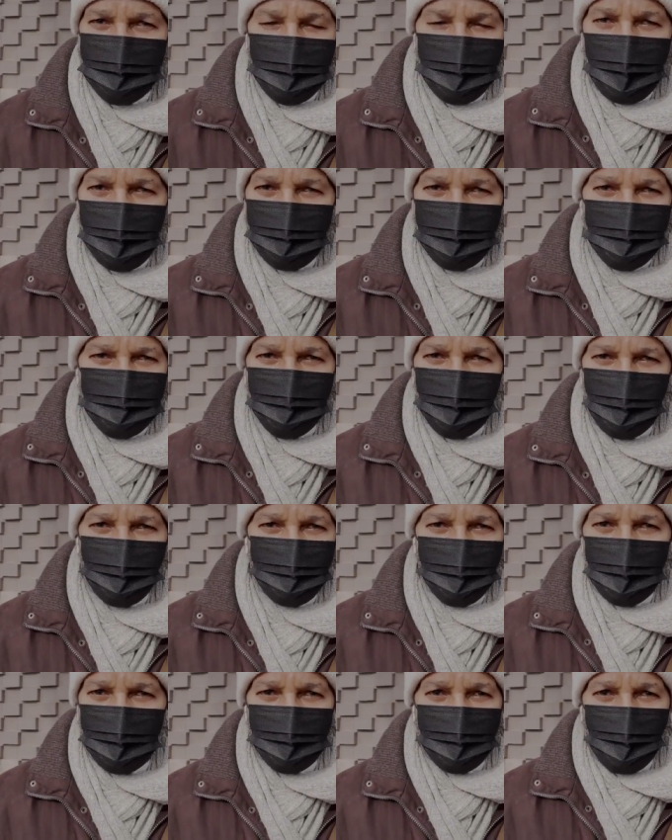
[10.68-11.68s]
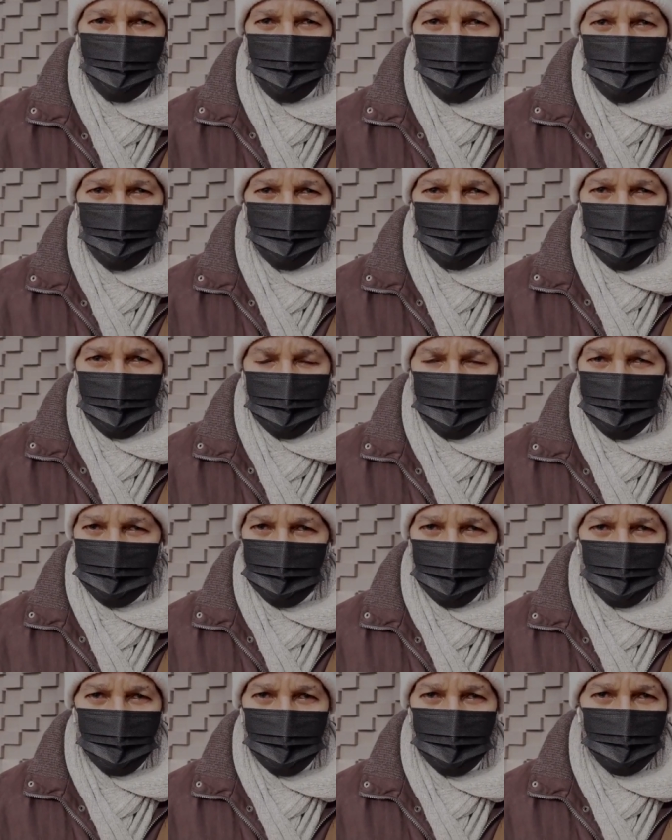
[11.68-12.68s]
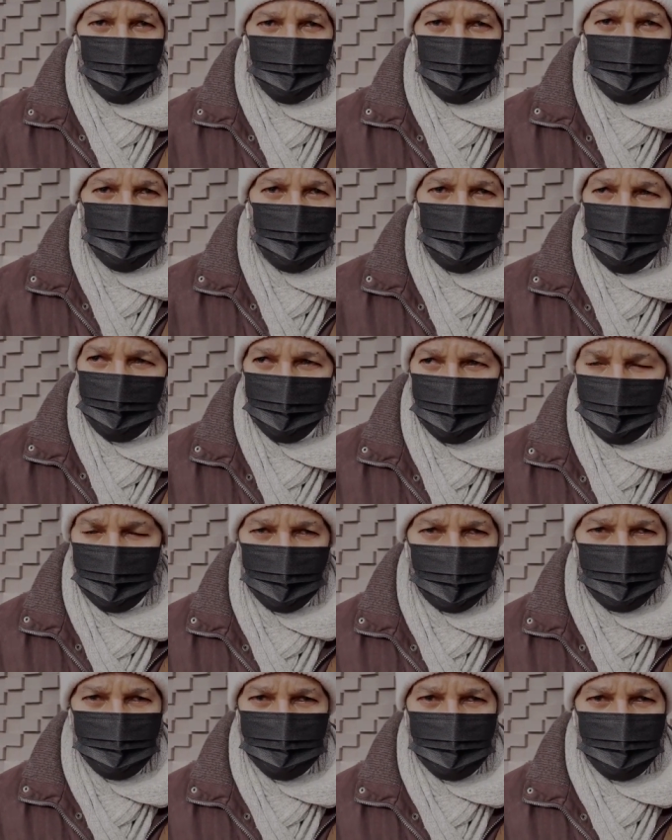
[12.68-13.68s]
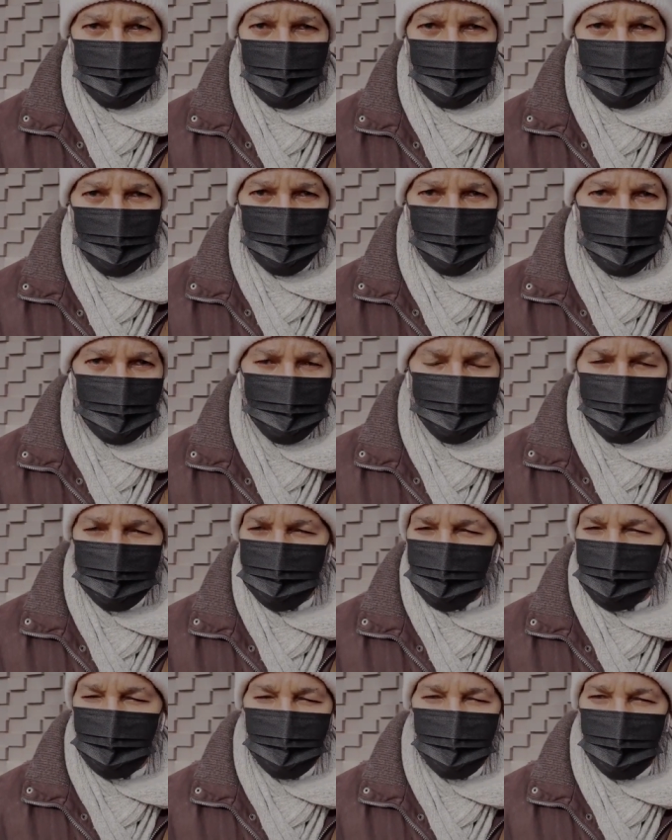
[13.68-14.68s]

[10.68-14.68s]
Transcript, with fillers: It's like a Soviet store during 1981.